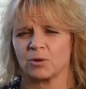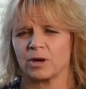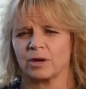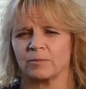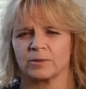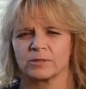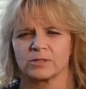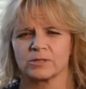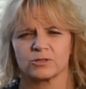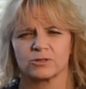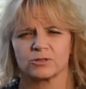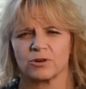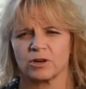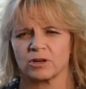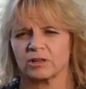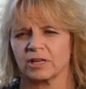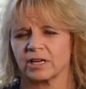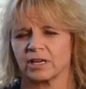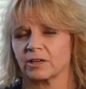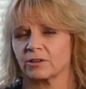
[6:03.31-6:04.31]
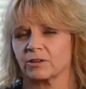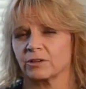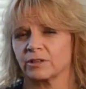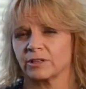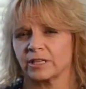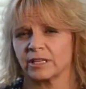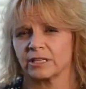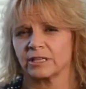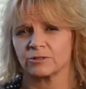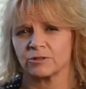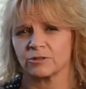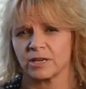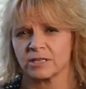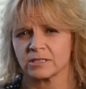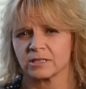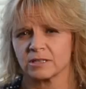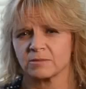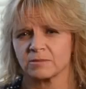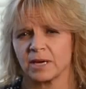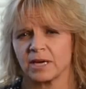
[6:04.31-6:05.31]
I was struggling. I couldn't get
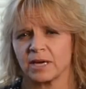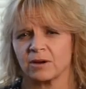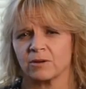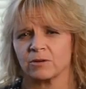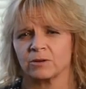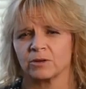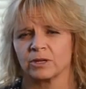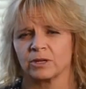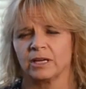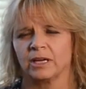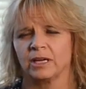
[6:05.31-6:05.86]
dressed on my own.